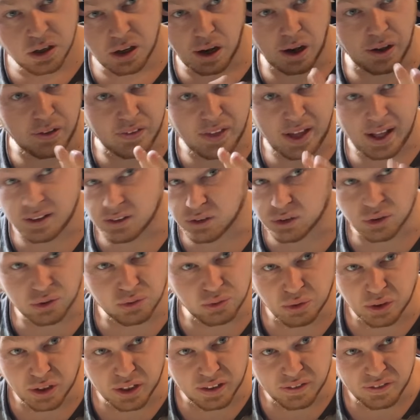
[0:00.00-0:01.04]
and that'll just
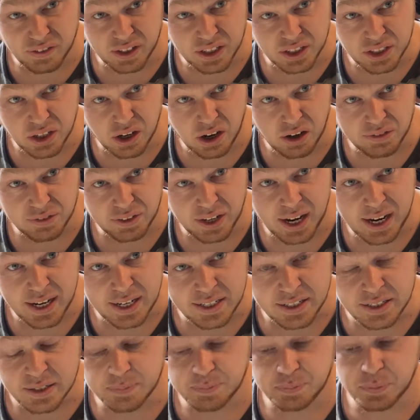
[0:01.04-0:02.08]
really finish it off,
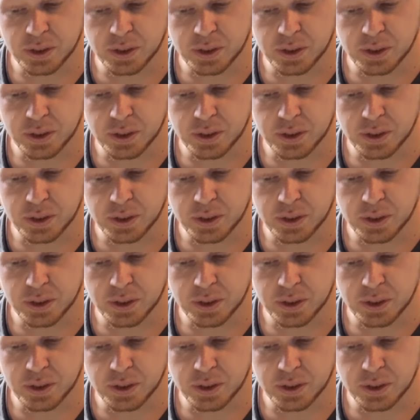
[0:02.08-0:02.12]
guys.